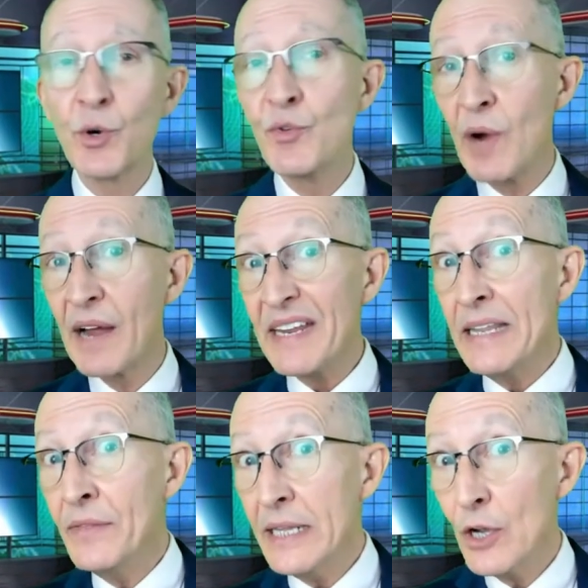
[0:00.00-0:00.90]
you arrive
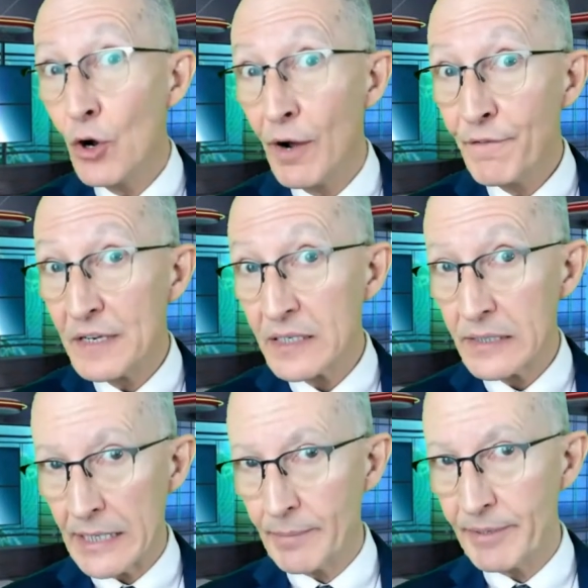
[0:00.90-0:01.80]
in the office
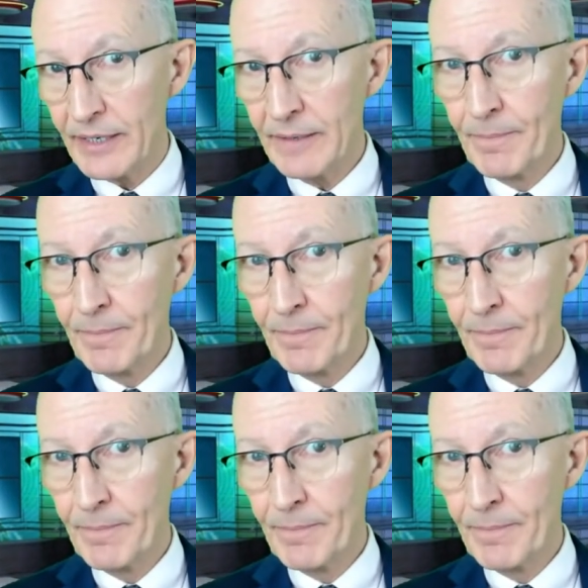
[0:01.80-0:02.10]
lobby,